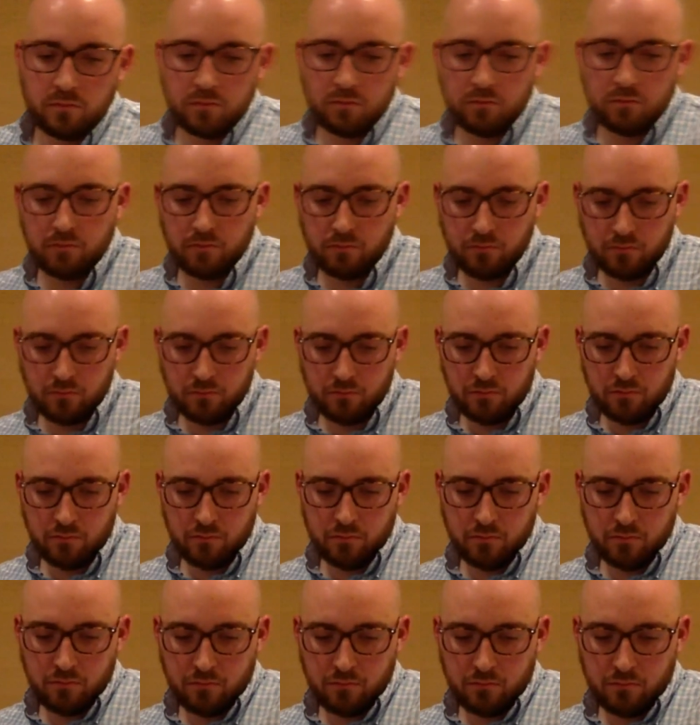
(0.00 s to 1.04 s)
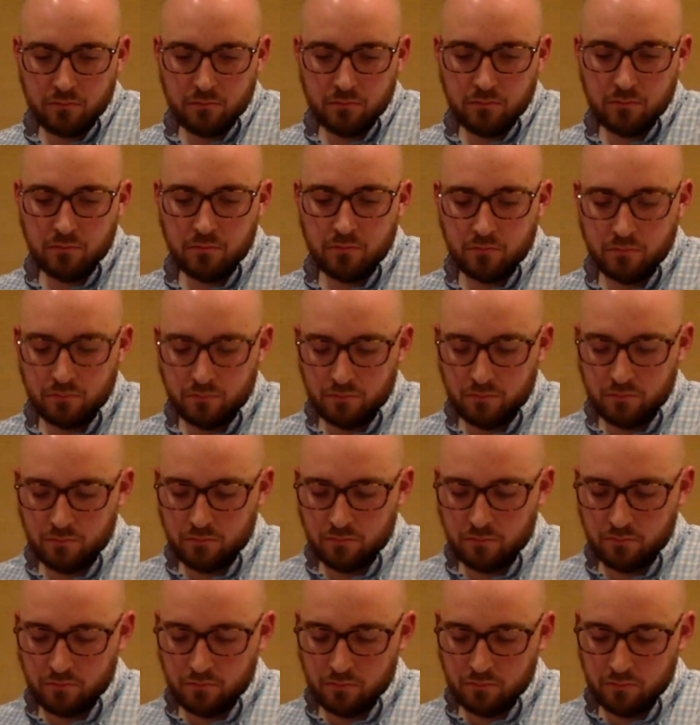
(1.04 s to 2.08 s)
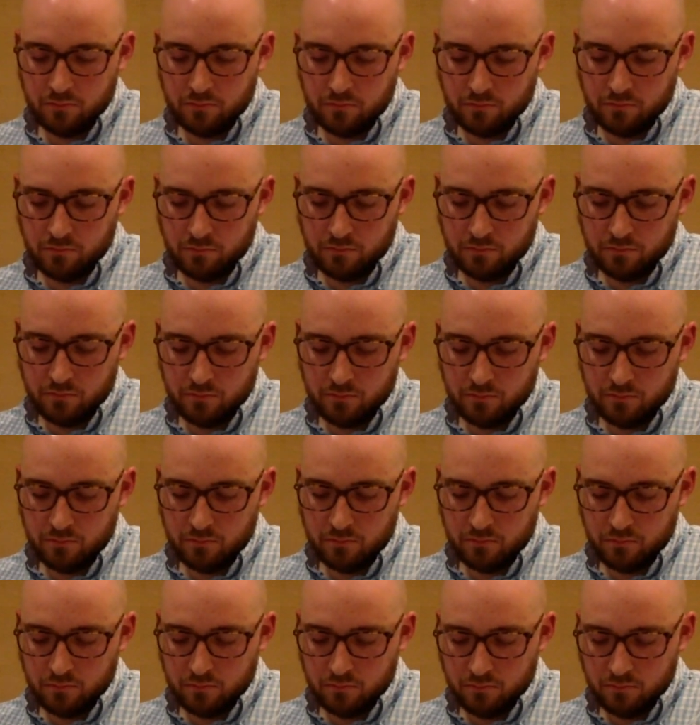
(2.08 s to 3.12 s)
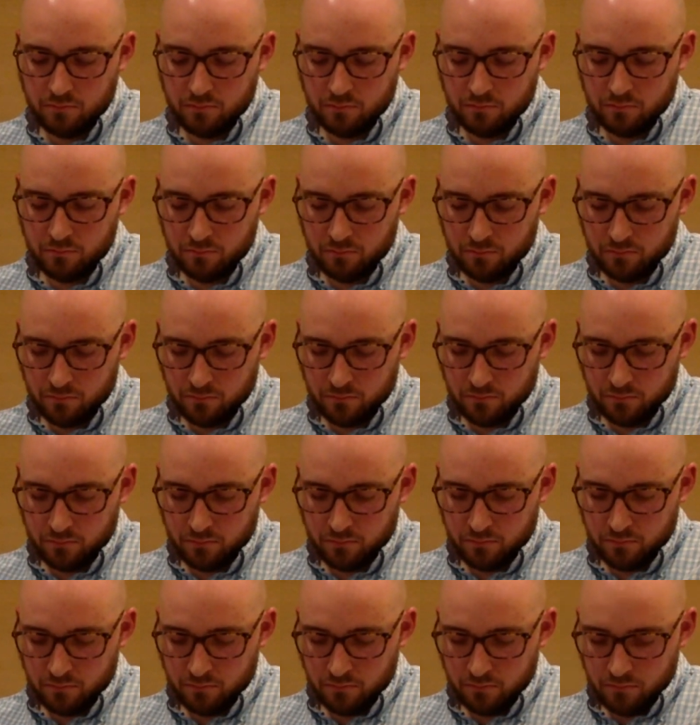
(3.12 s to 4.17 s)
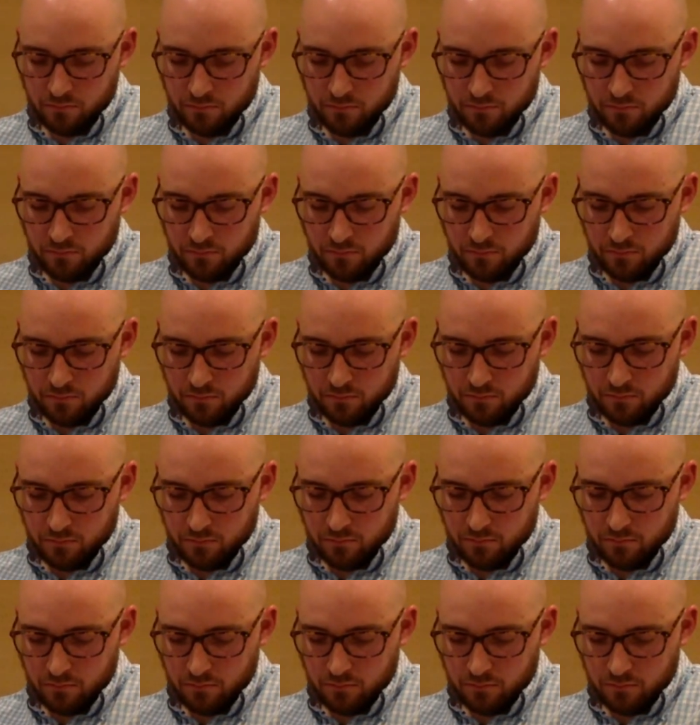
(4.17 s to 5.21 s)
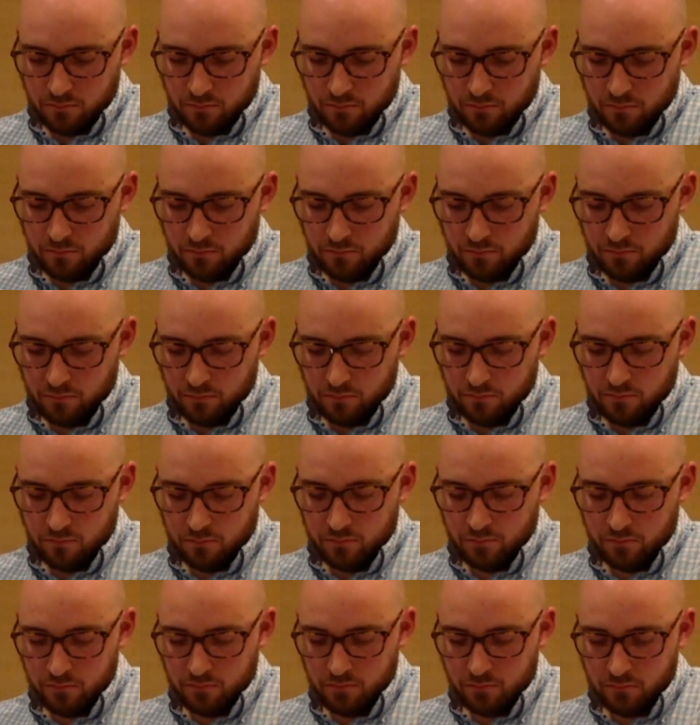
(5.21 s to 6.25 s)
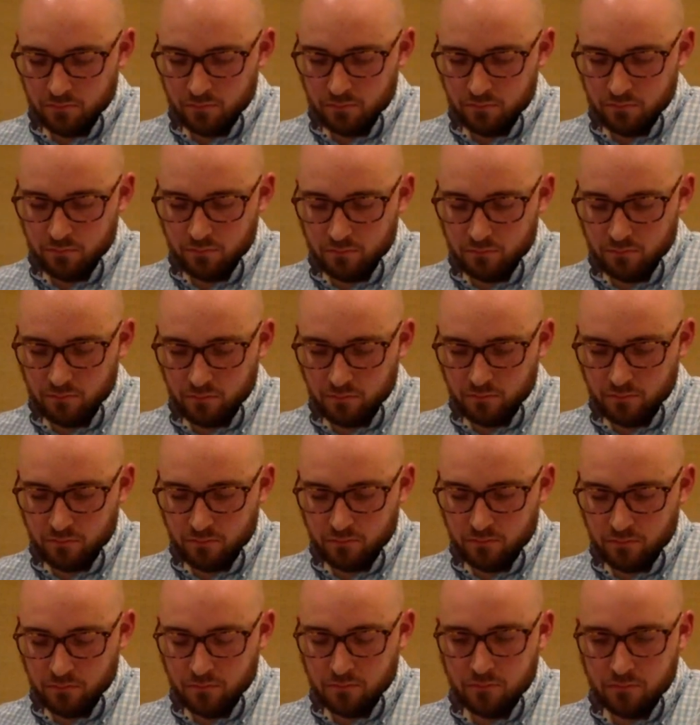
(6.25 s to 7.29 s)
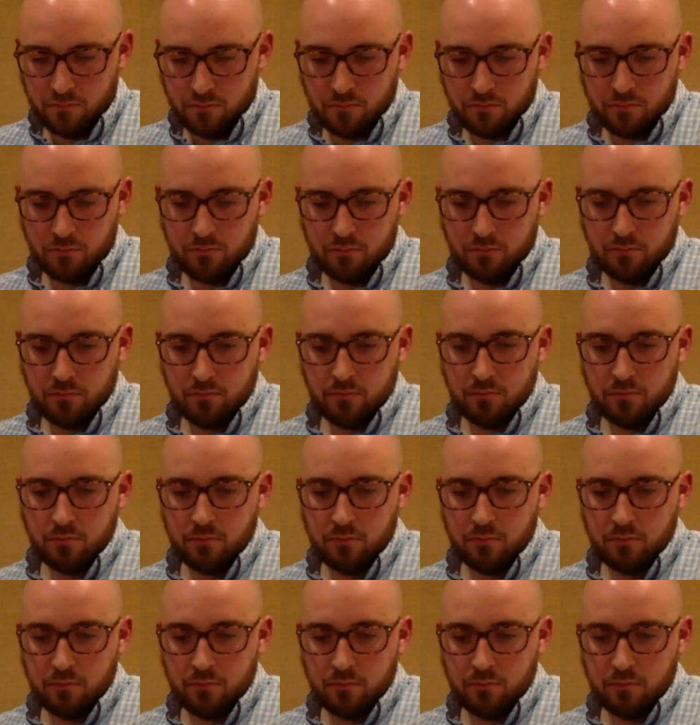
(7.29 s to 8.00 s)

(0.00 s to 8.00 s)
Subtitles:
[no speech]